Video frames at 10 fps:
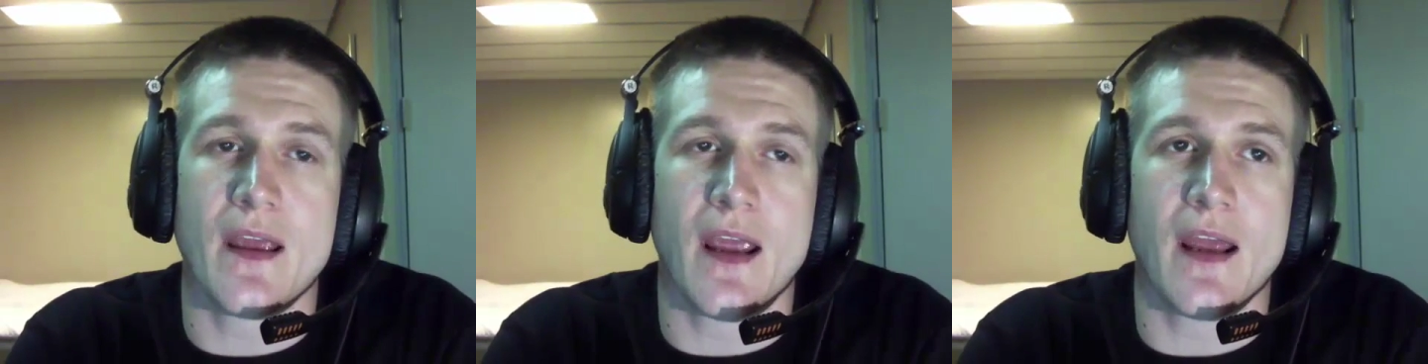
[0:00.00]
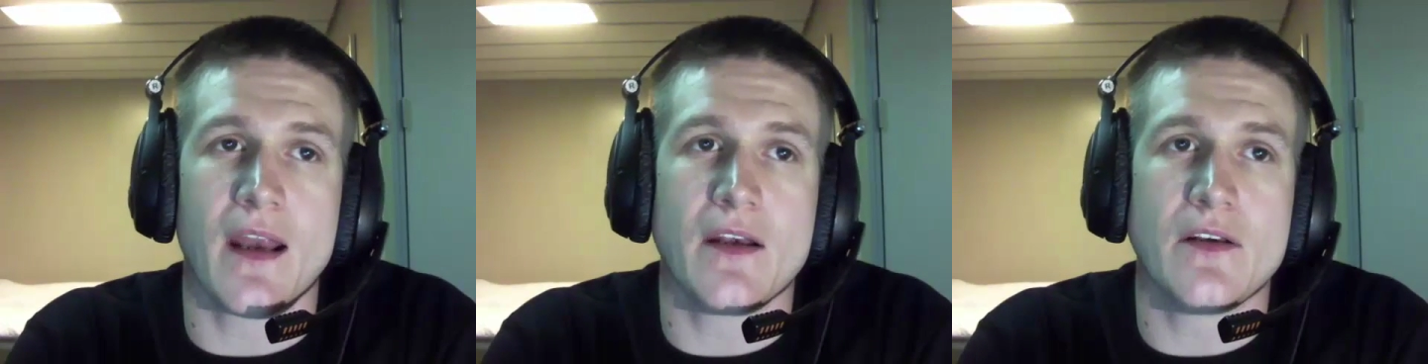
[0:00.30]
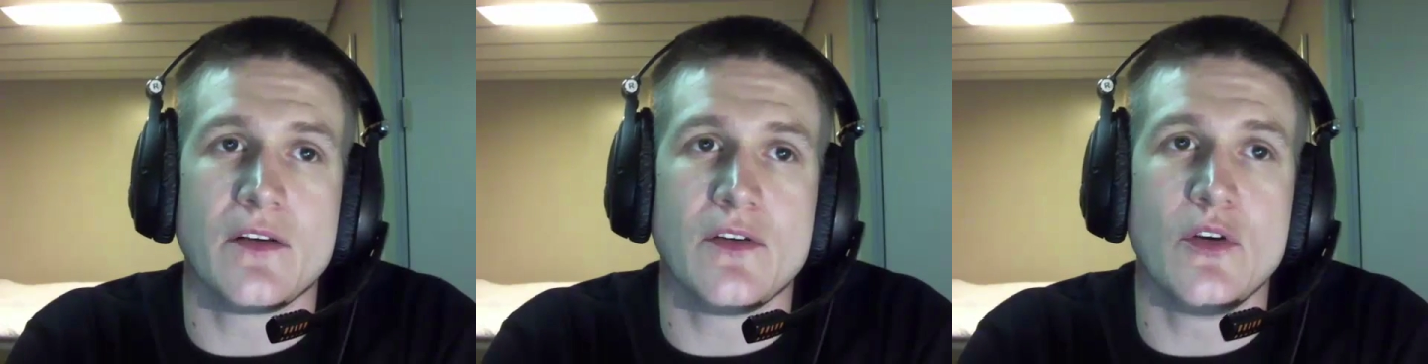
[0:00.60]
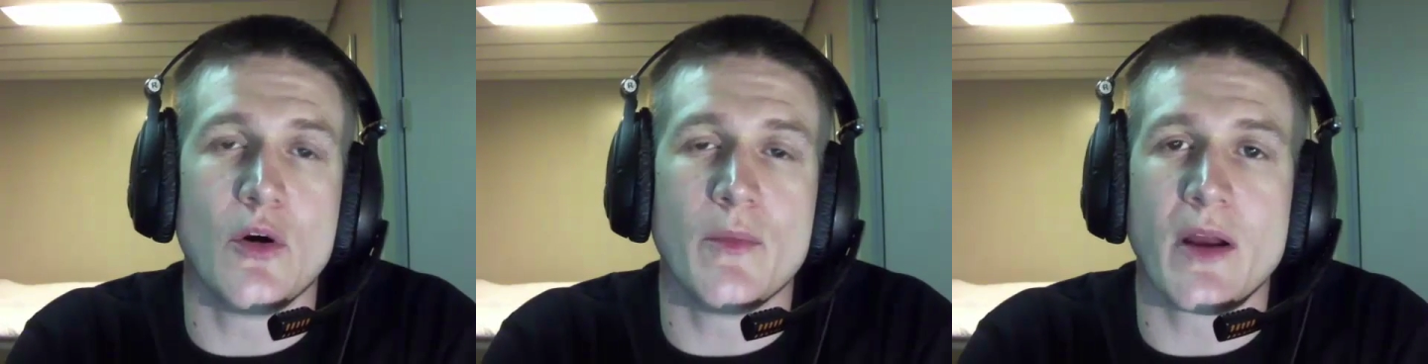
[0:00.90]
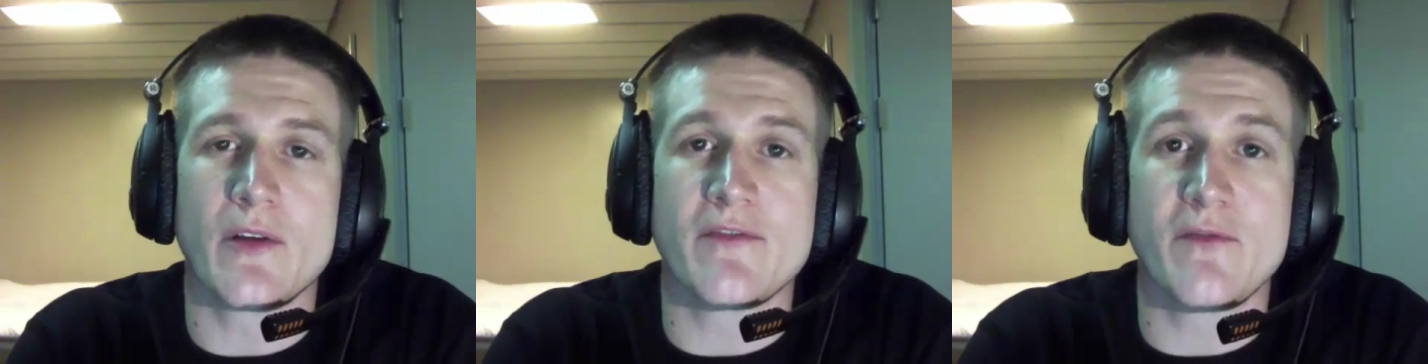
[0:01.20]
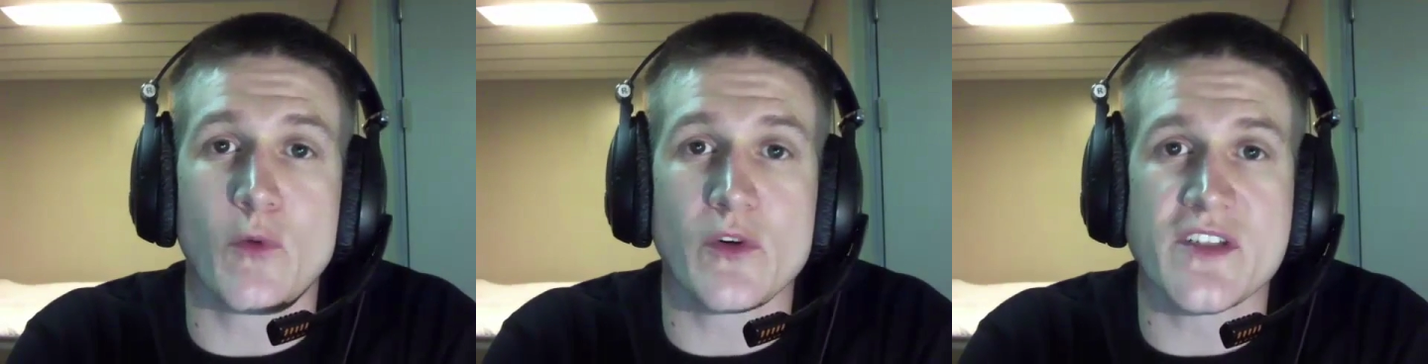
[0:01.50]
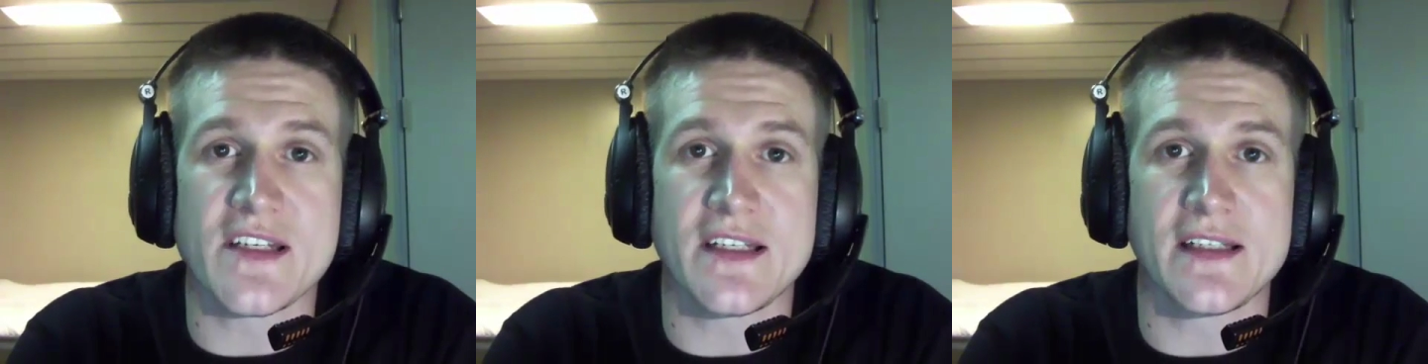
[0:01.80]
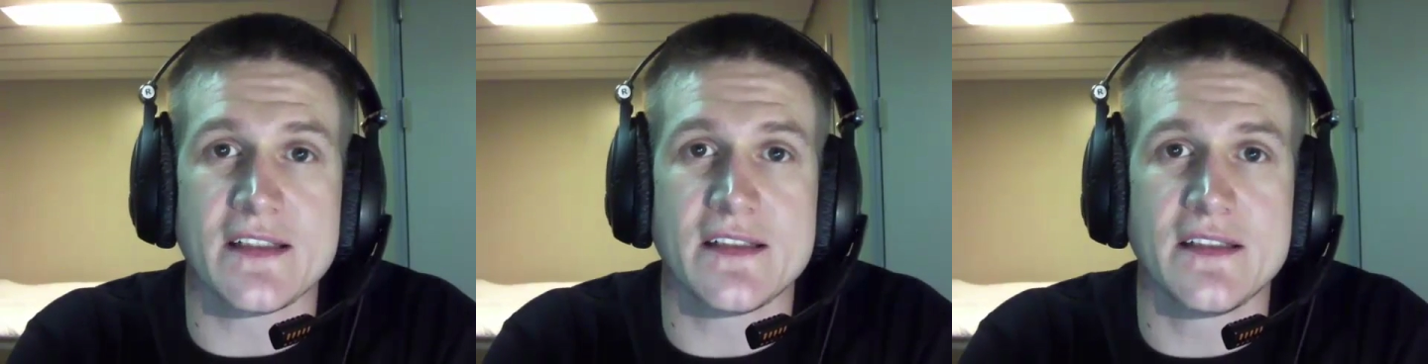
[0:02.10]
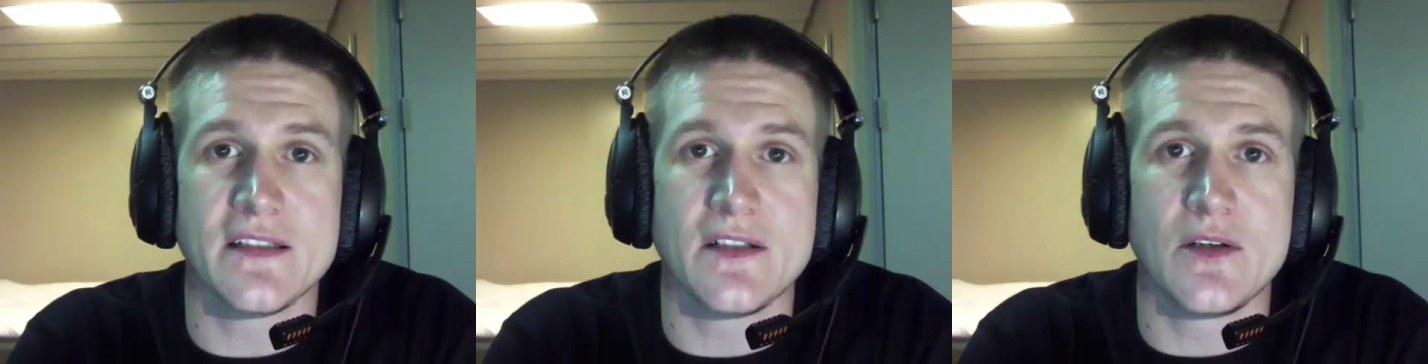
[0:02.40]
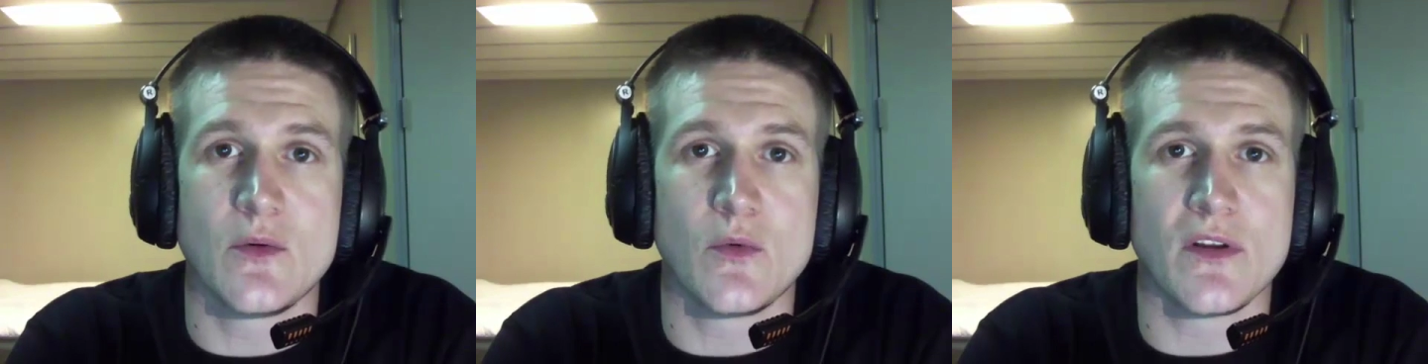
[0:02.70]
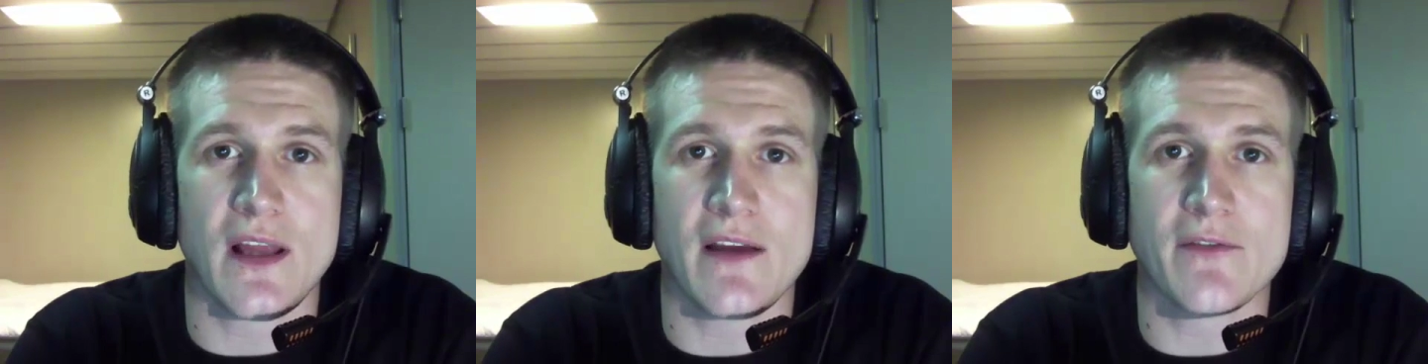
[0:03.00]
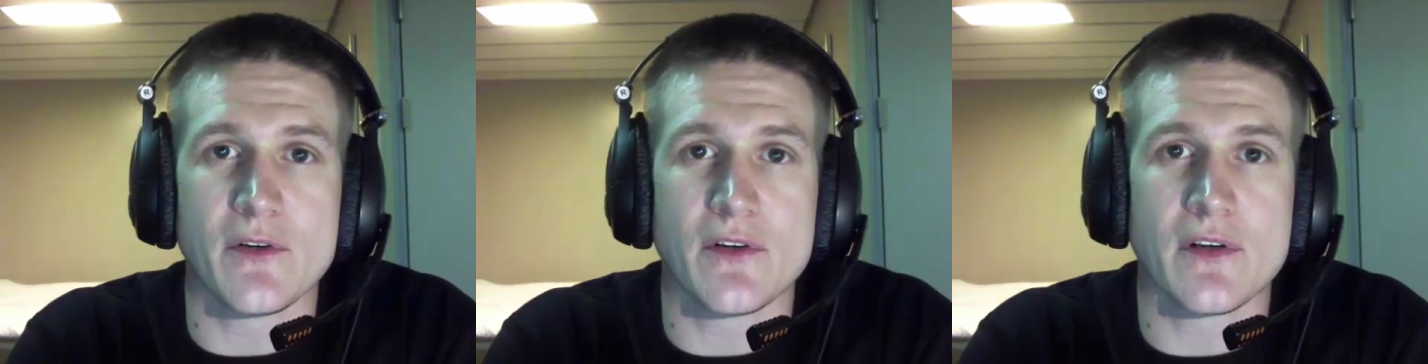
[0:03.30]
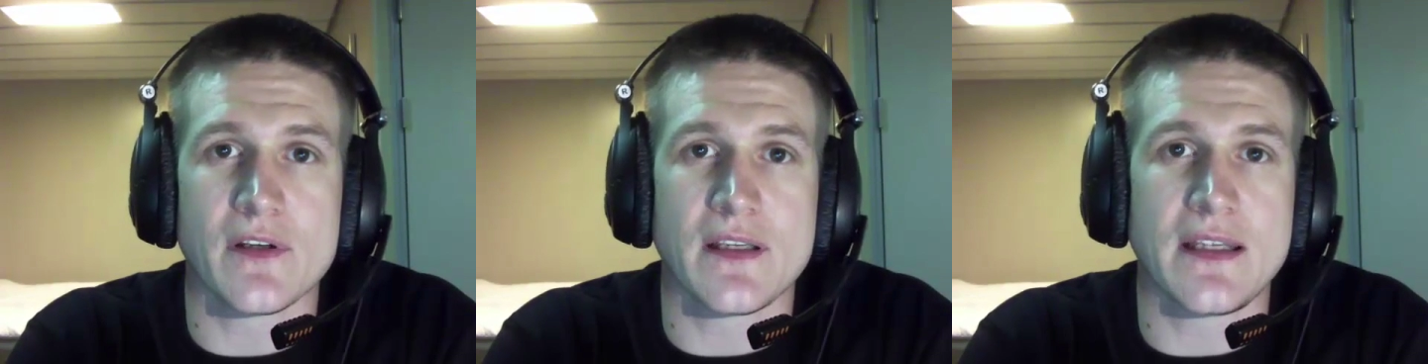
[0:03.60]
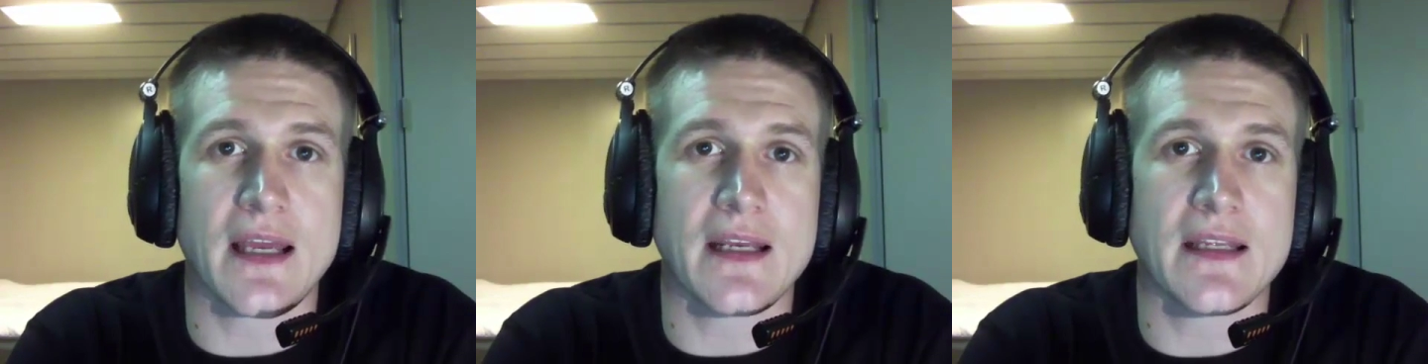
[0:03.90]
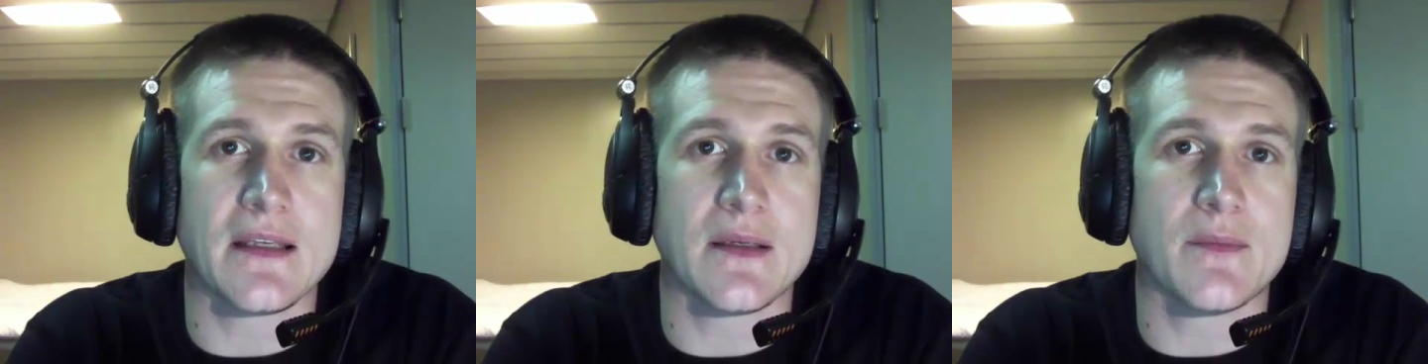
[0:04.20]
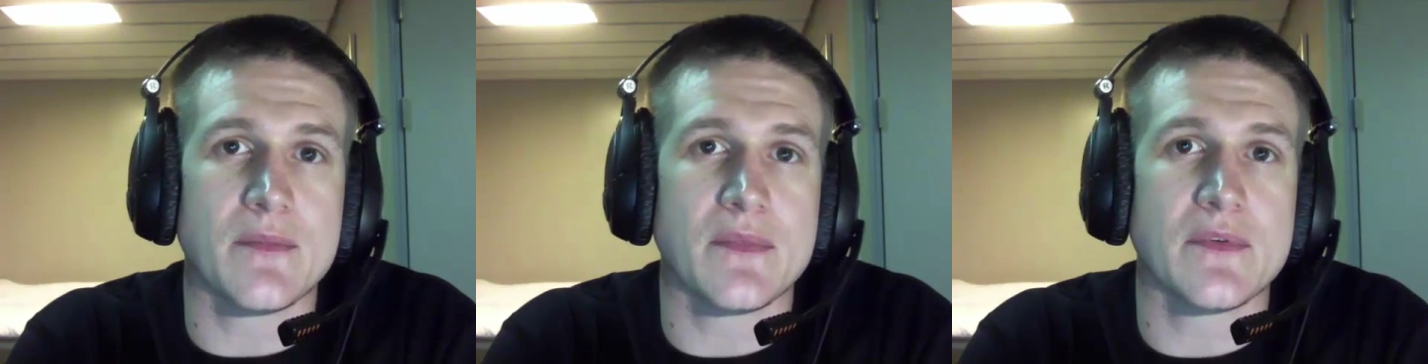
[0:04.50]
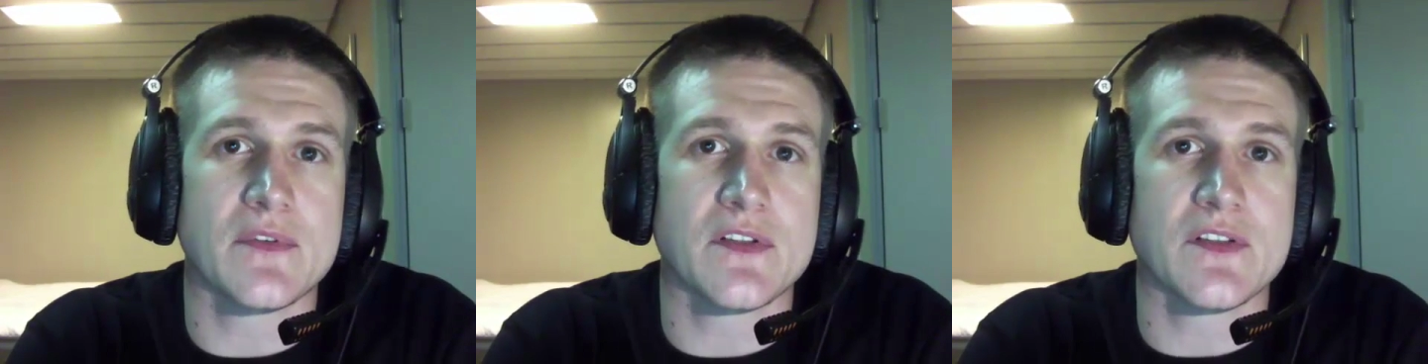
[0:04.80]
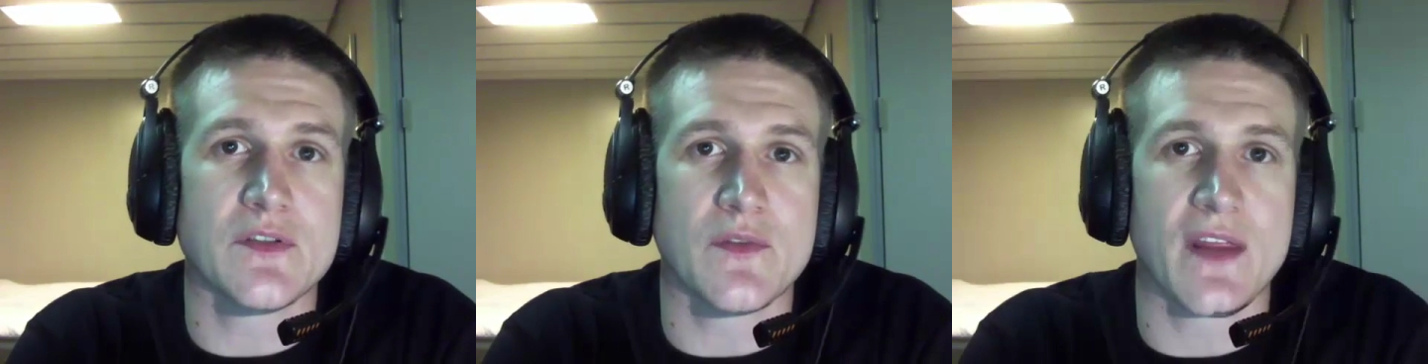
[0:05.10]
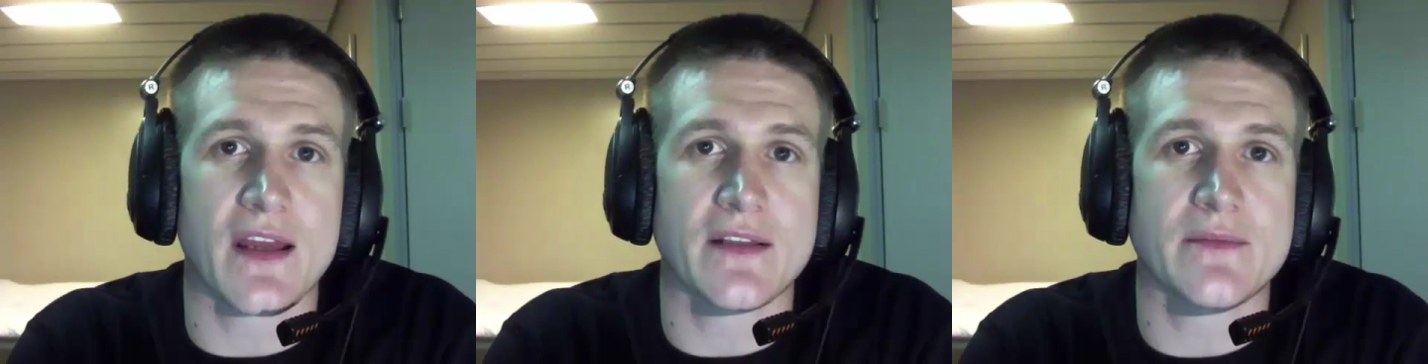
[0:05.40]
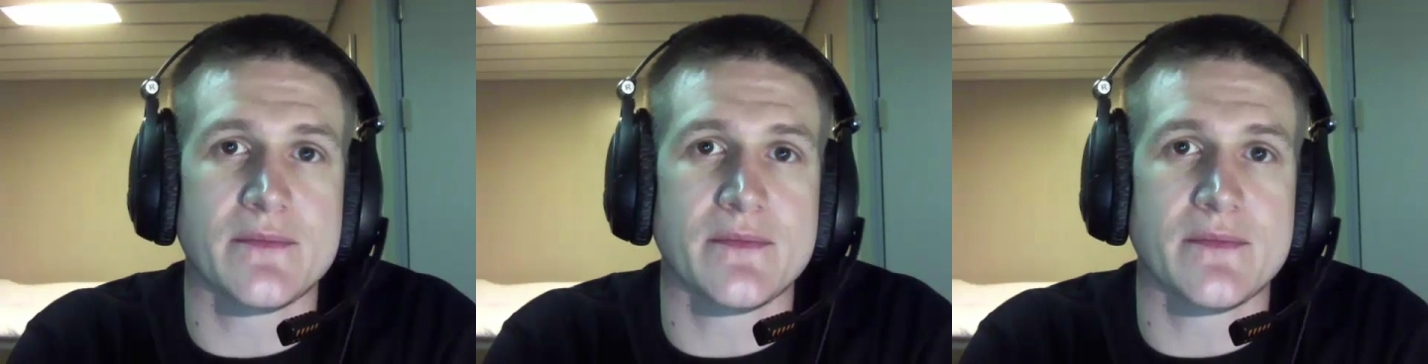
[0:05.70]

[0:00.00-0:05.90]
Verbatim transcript: And no amount of forcing will ever get him to do that.